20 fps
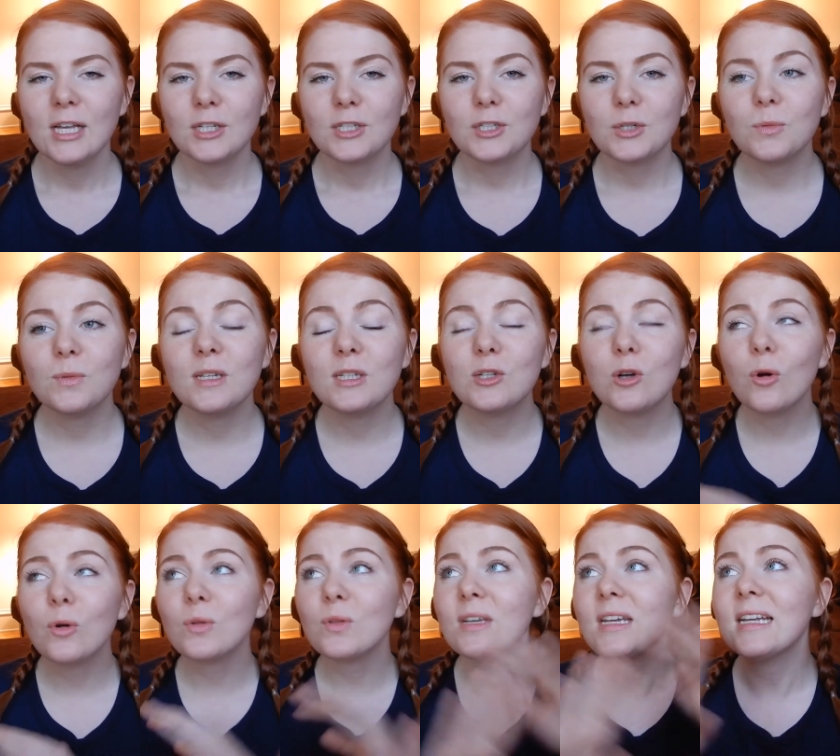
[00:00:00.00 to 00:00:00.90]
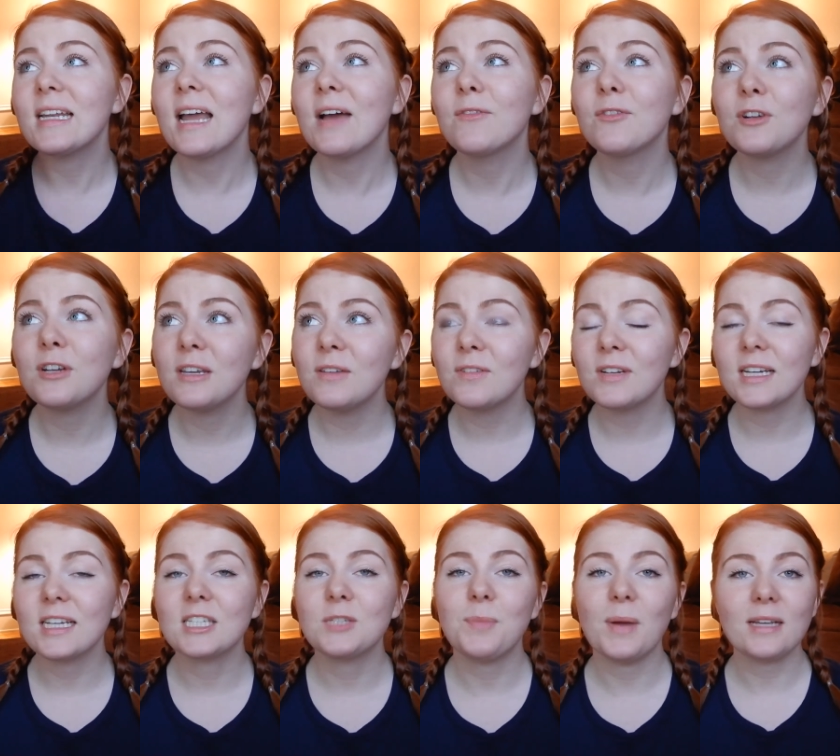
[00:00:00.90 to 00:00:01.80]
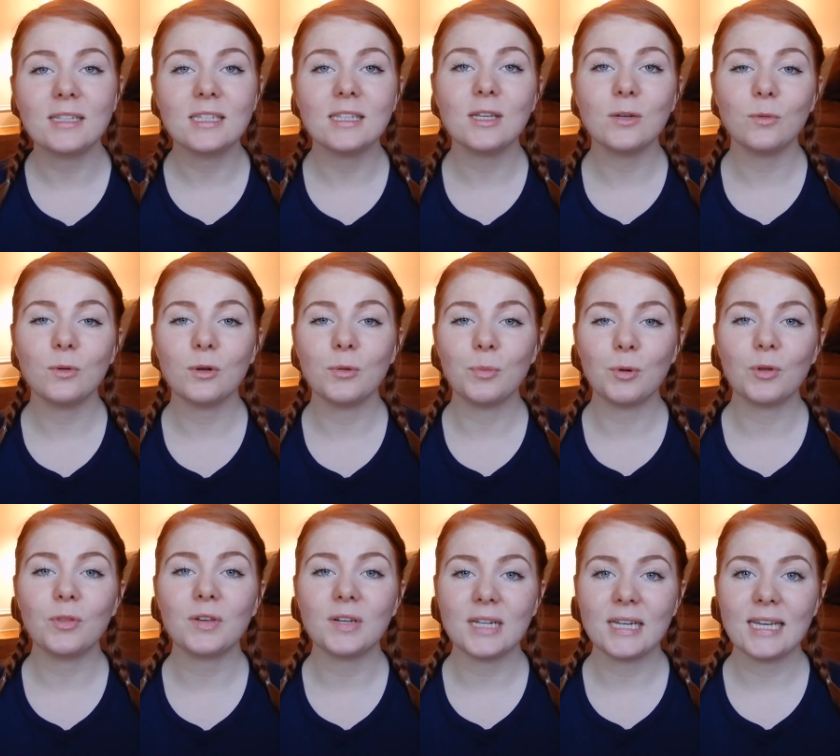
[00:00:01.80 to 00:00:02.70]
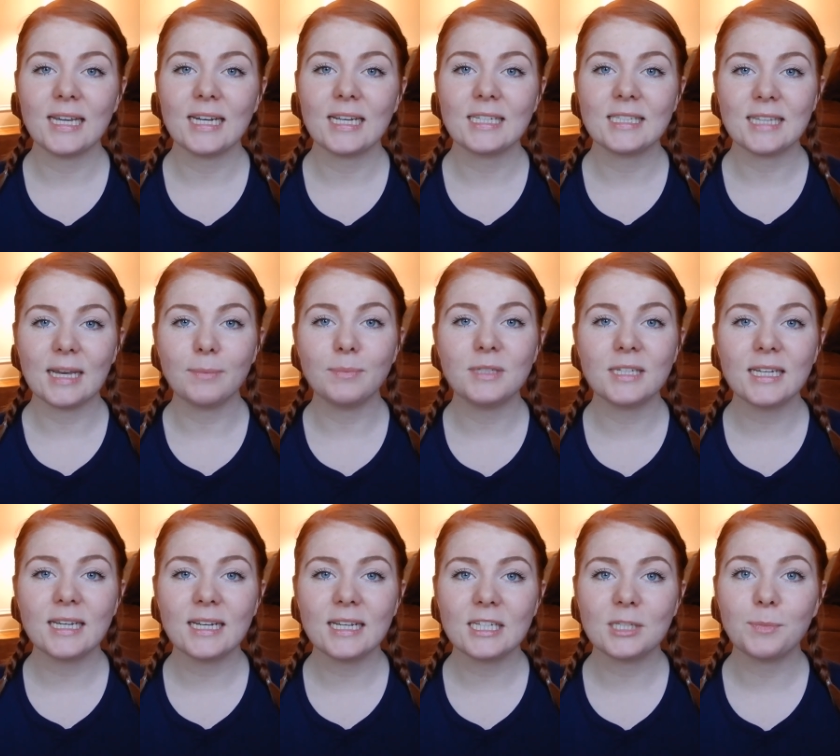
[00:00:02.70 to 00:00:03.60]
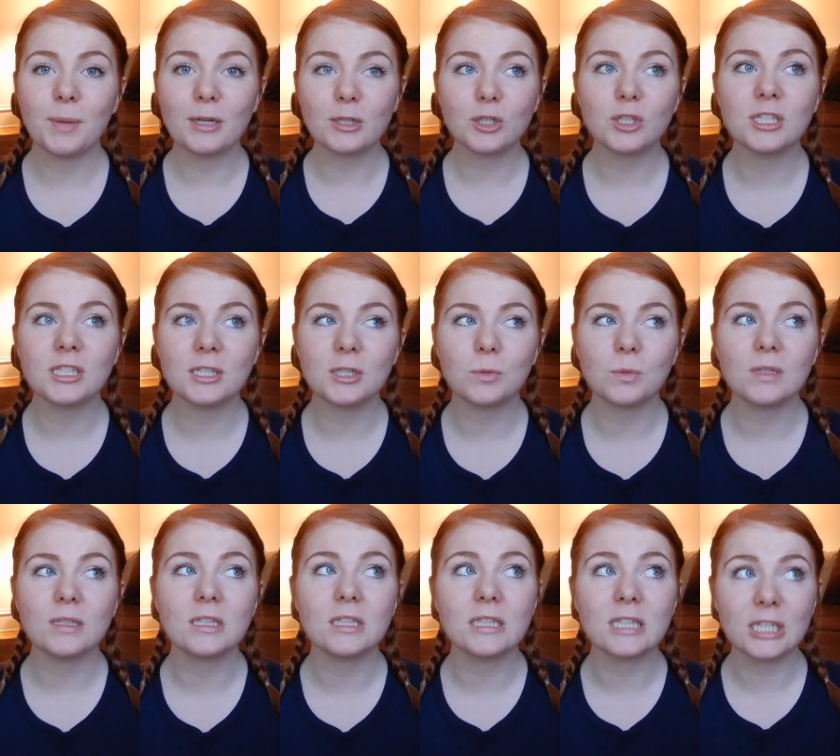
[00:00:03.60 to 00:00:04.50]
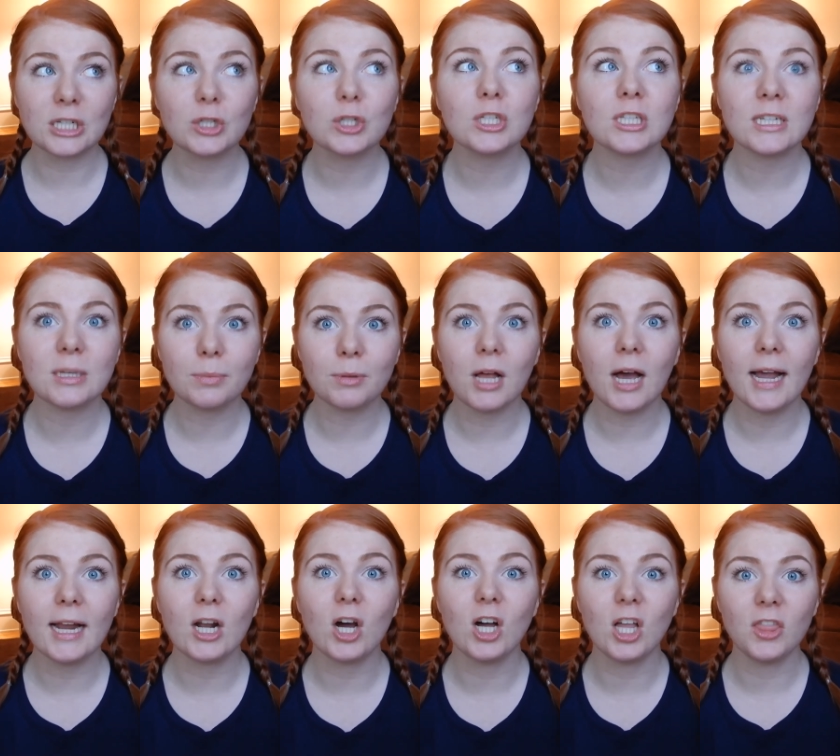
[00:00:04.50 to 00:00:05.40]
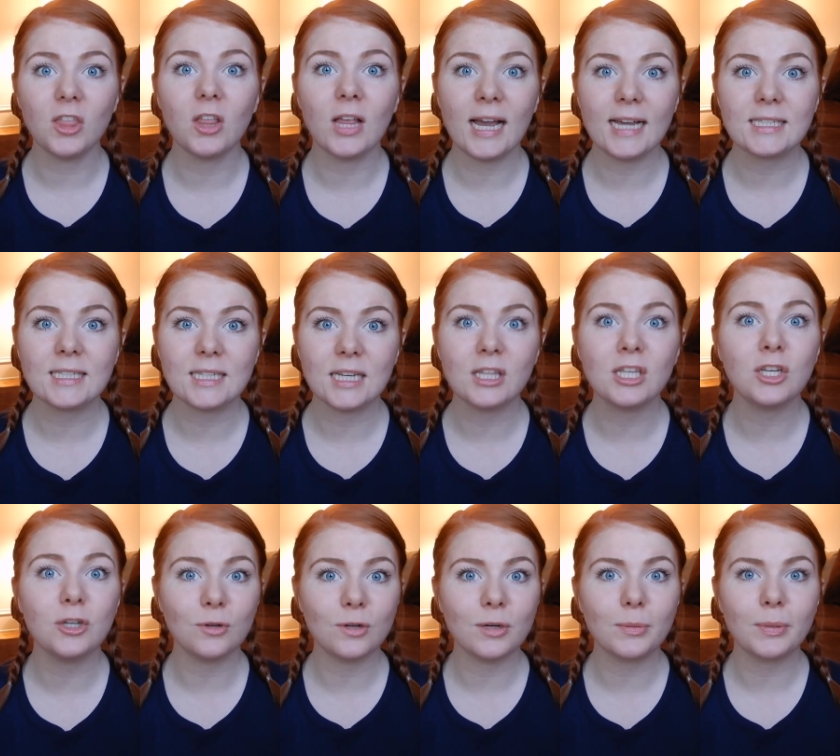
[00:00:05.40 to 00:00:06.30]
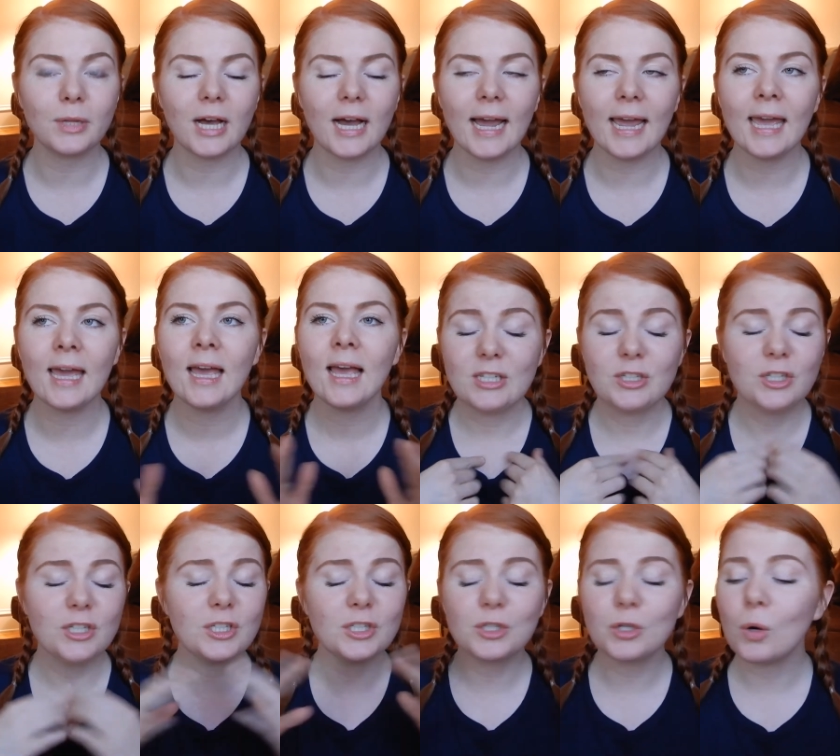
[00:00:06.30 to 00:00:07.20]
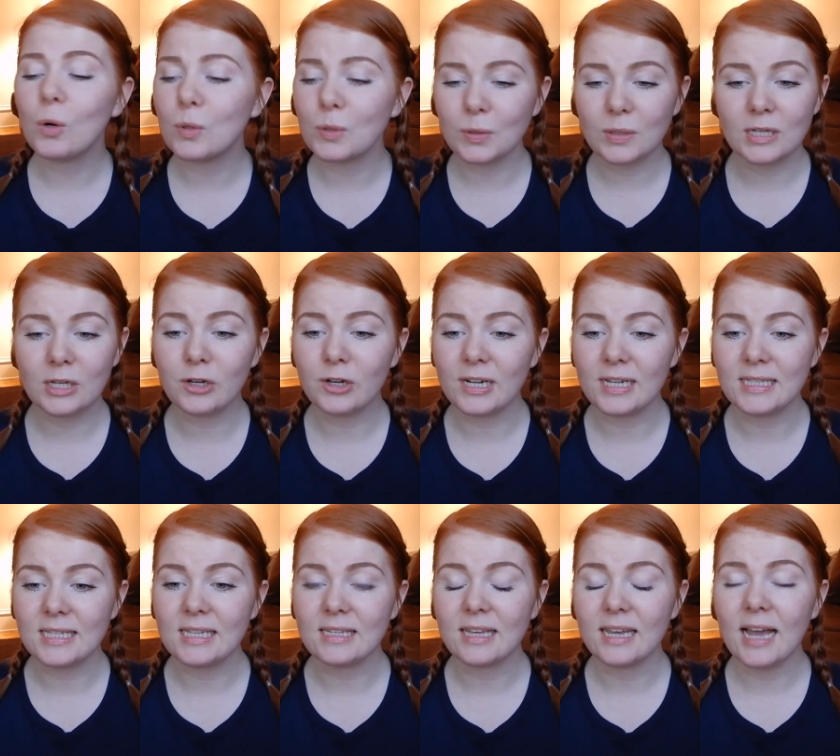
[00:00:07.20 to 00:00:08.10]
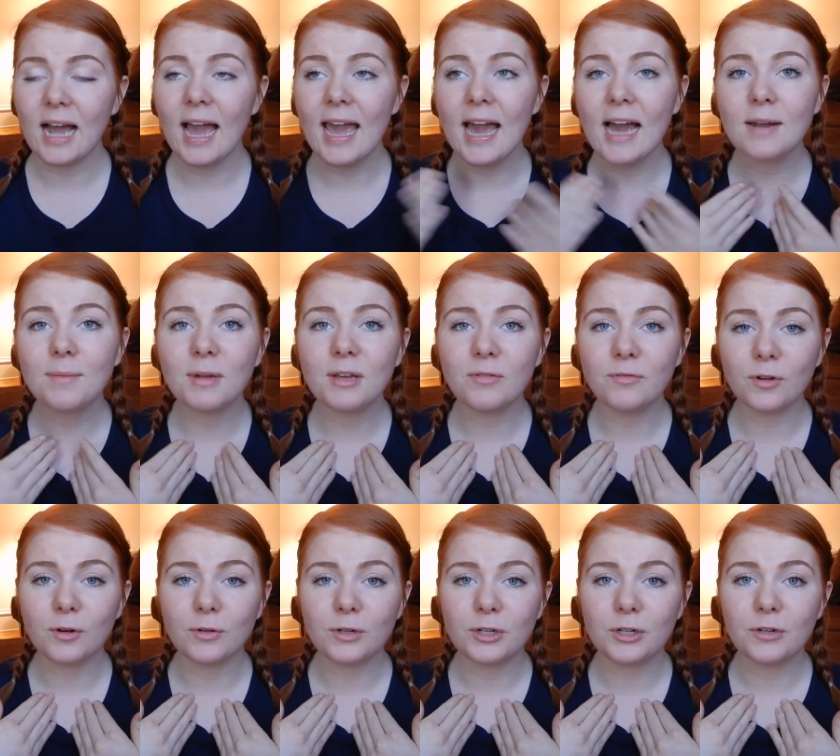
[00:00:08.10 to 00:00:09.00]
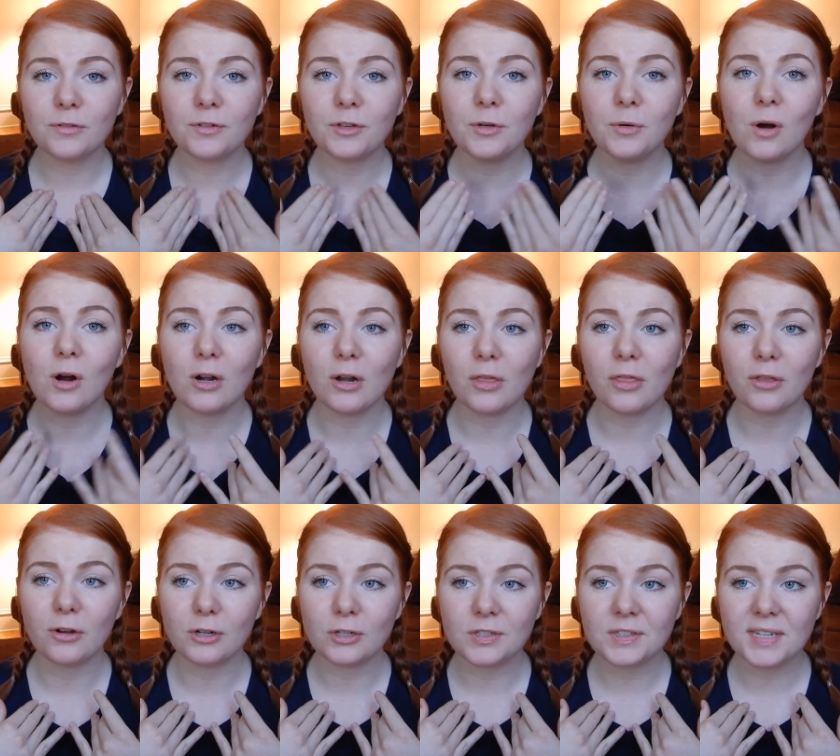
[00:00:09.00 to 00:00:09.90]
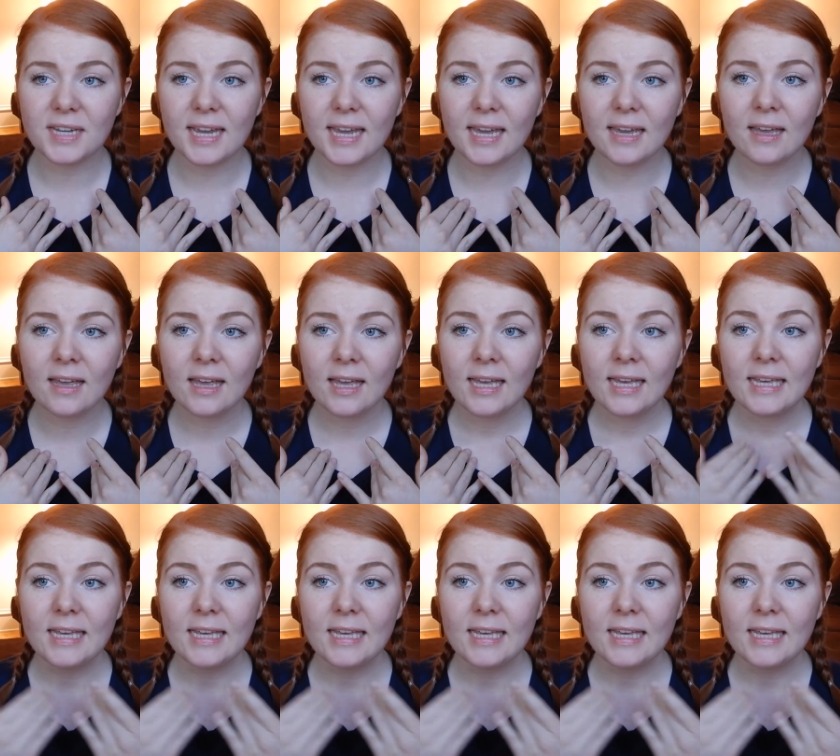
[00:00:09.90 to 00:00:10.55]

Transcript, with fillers: So we totally never even expected that we were both going to get accepted, especially since we literally applied on the last day that you could apply. It's just totally crazy. Like, I had my phone interview on a Thursday,